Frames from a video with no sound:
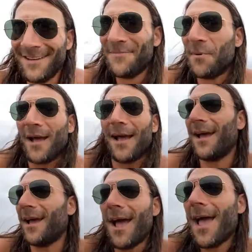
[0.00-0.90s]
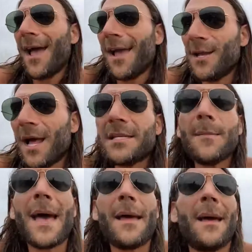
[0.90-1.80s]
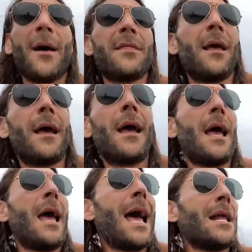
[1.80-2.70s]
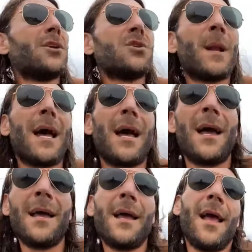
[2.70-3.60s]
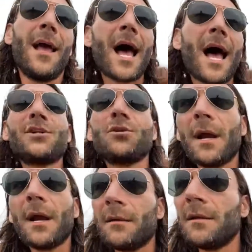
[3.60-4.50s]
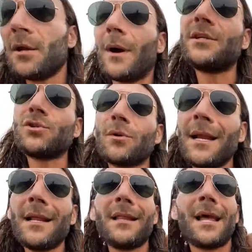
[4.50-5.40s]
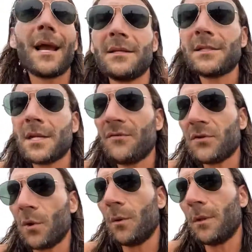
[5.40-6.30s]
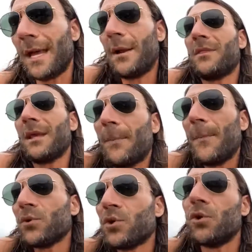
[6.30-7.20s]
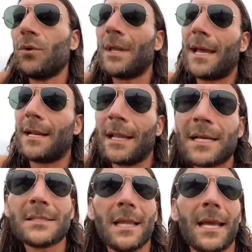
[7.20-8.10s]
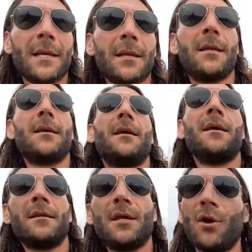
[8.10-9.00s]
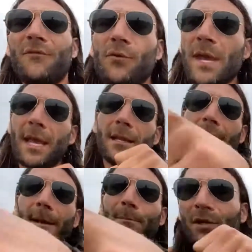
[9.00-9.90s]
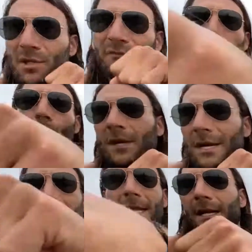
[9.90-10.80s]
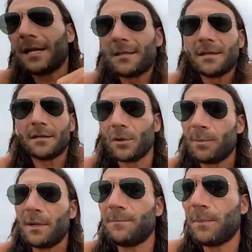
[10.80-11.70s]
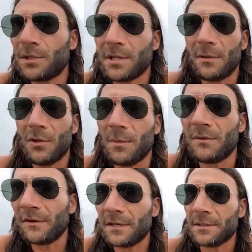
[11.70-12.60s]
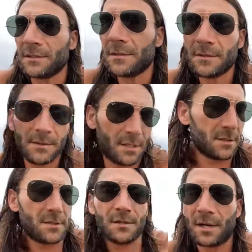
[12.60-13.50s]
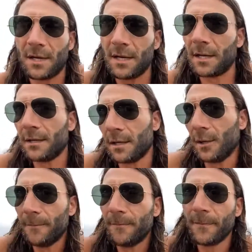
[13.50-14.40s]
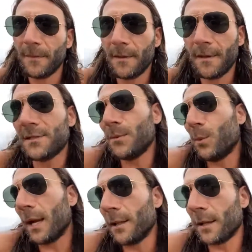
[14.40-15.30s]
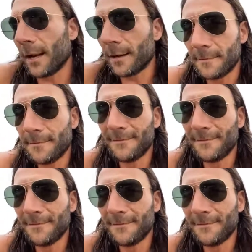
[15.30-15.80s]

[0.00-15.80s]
But I not to badmouth actors, but I try to, I train in that kind of stuff. So I don't think people should do that unless, like, if you can't like punch the phone and not hit it, then don't be punching at human faces, because you're going to hit it, That's the way I look at it.